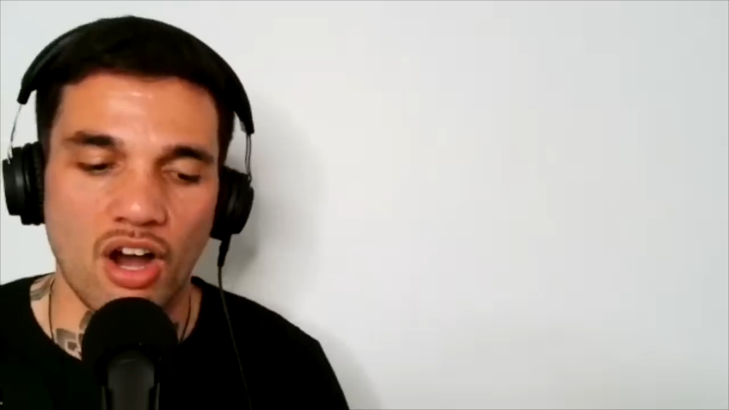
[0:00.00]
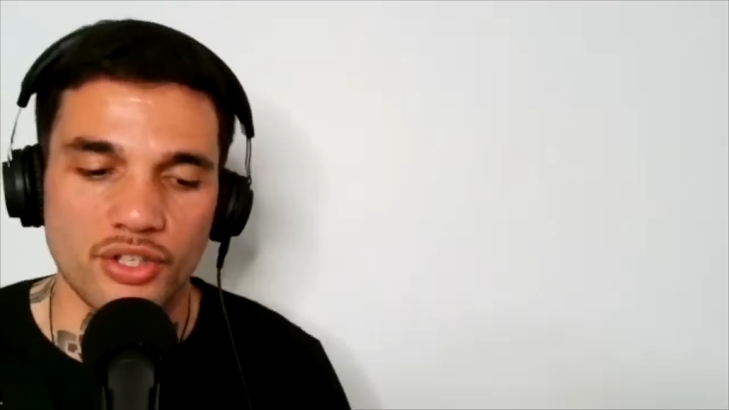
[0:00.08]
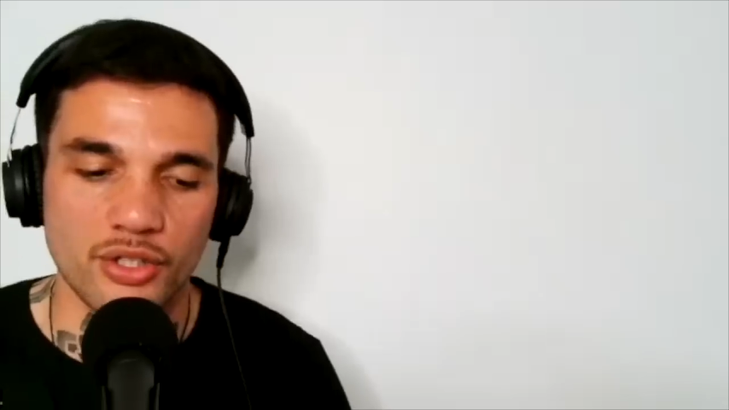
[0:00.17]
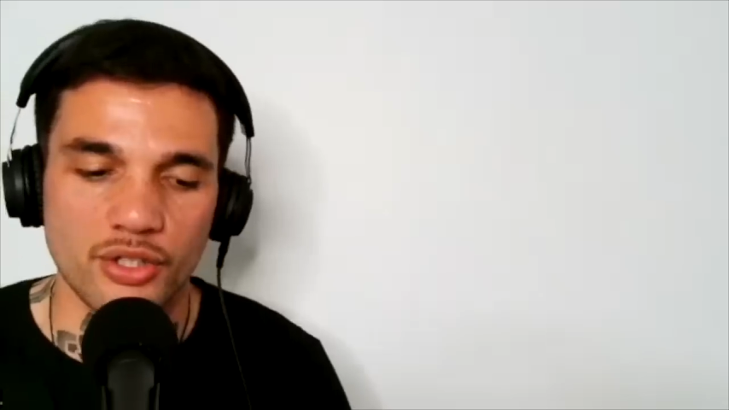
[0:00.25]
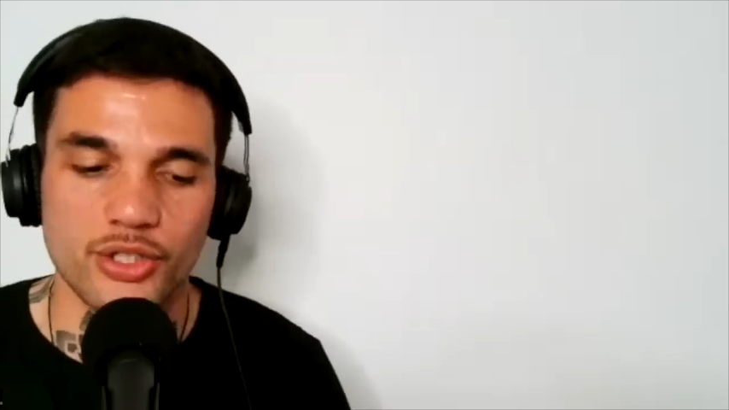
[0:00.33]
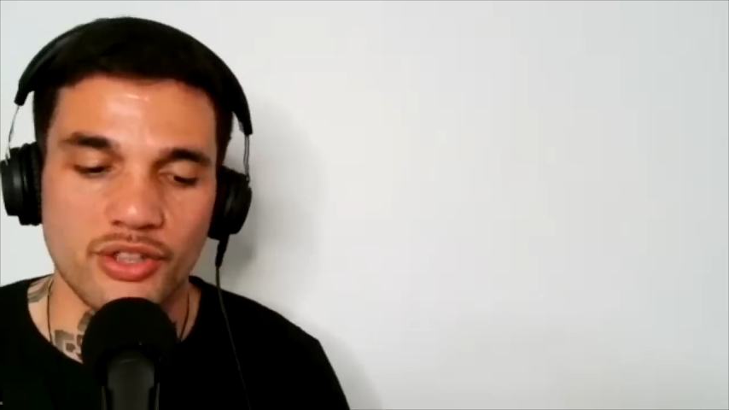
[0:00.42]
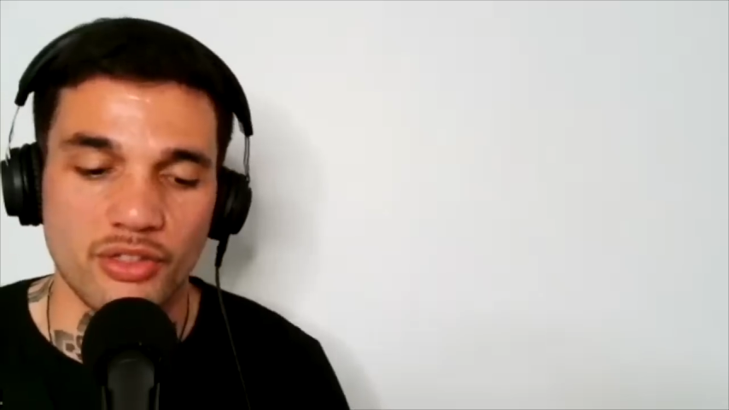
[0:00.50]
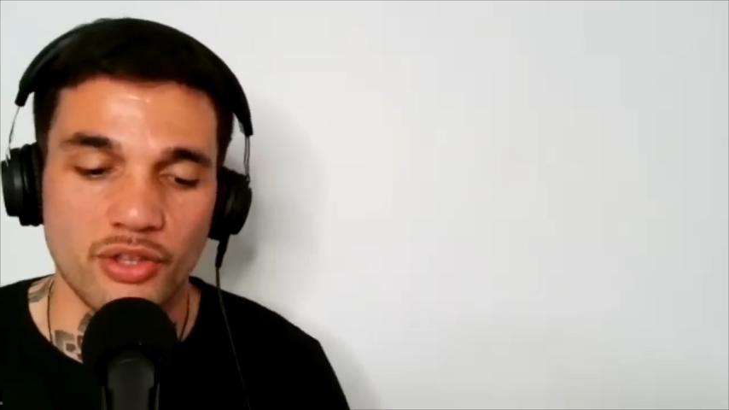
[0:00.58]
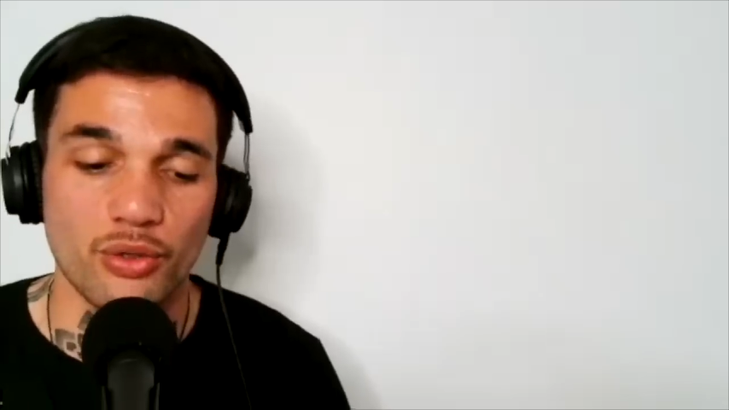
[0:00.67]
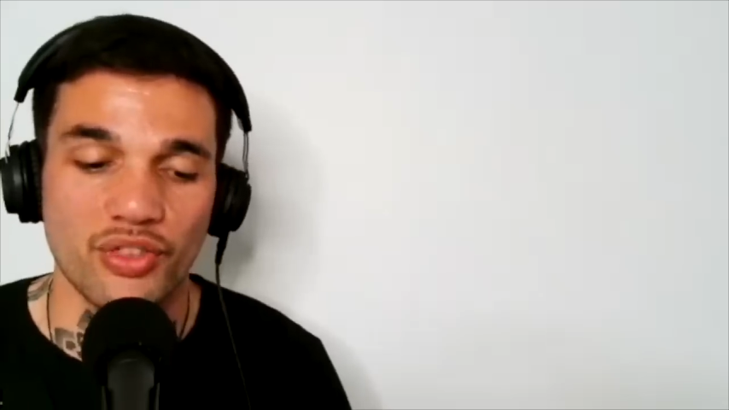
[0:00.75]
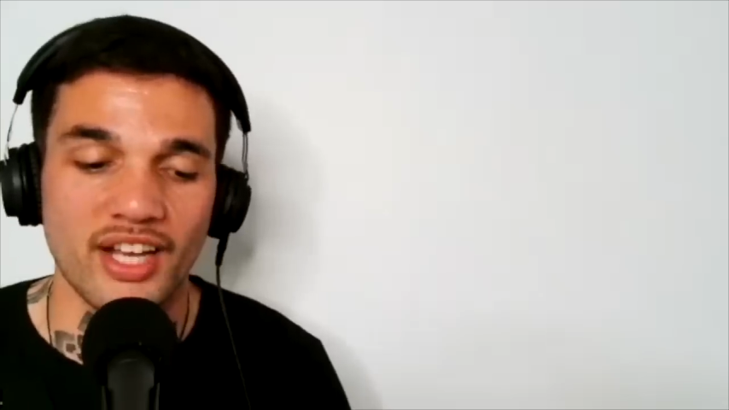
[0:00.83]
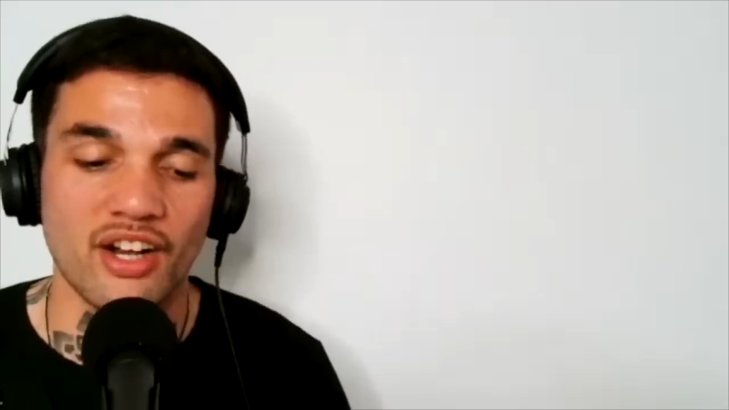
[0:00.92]
you sh-
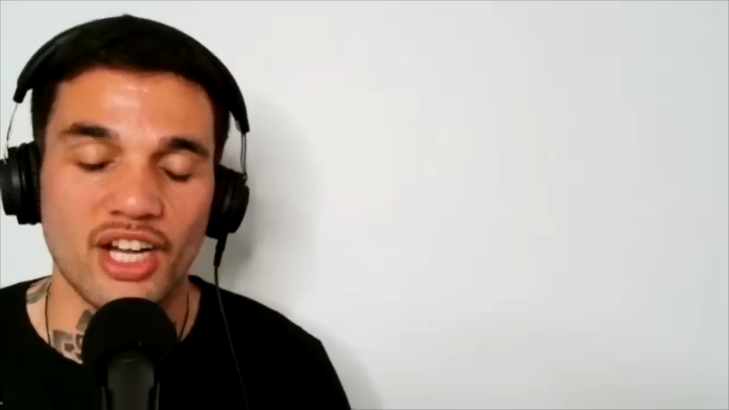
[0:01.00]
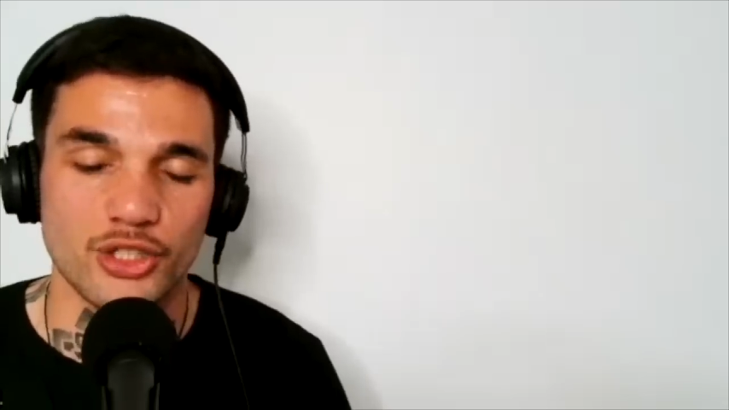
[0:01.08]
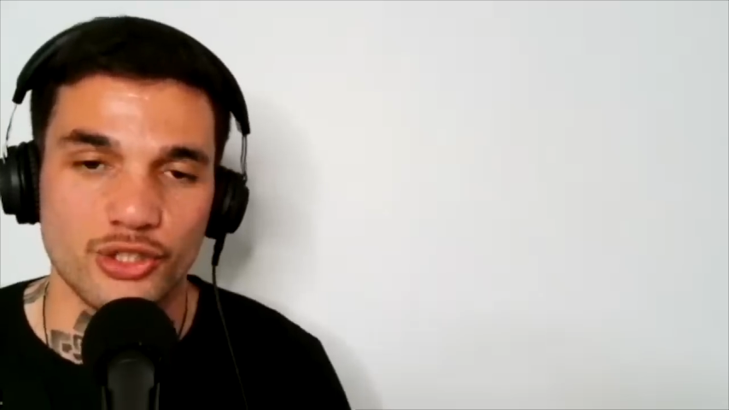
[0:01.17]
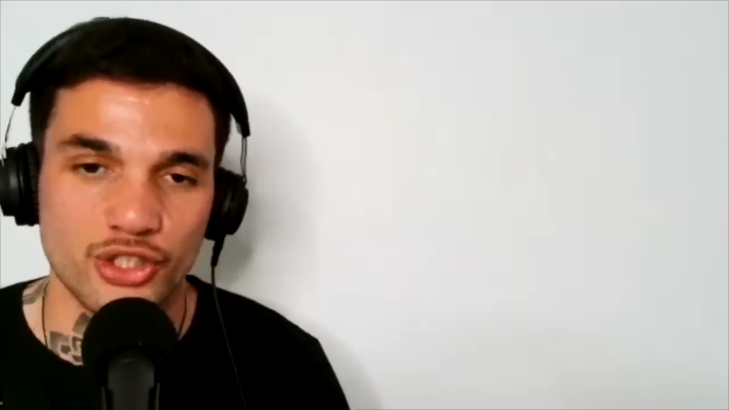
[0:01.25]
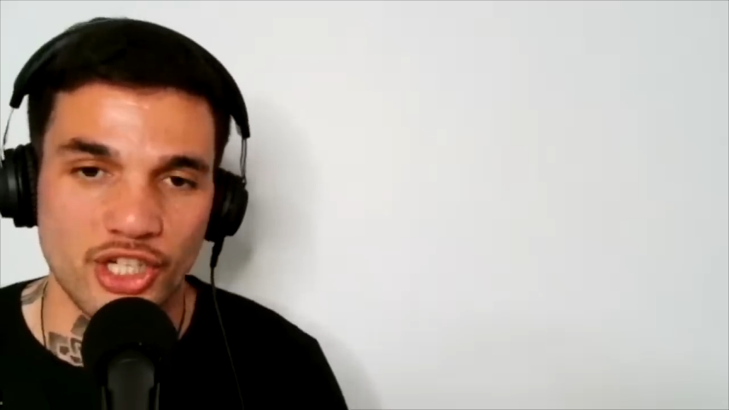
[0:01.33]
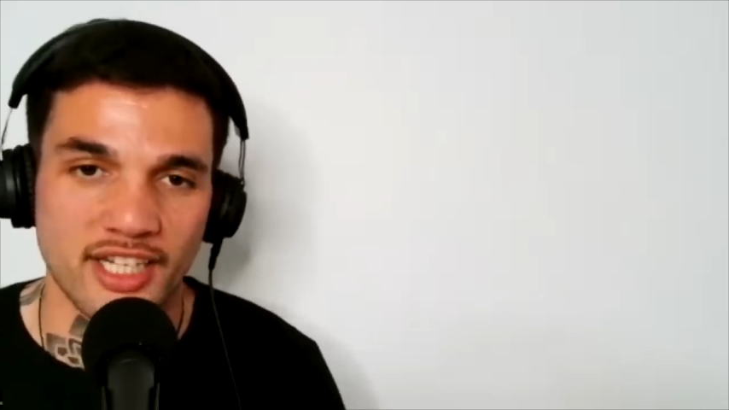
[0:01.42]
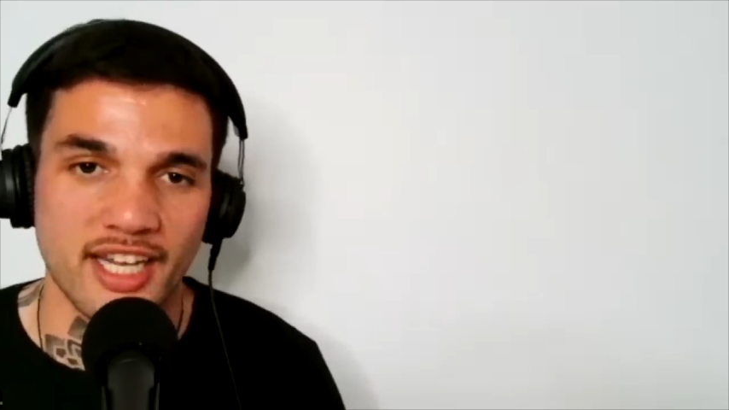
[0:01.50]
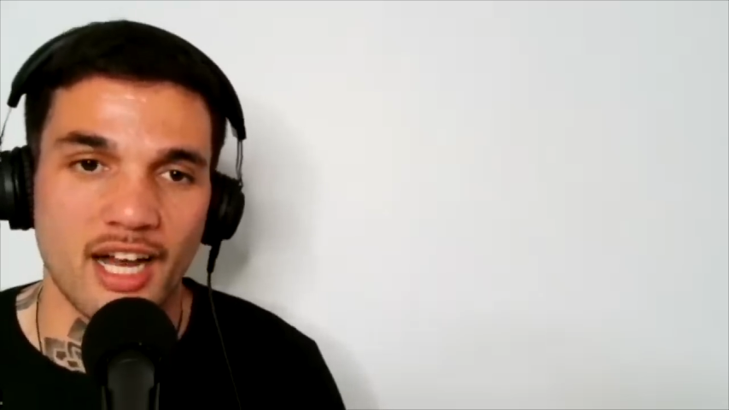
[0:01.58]
you think I should check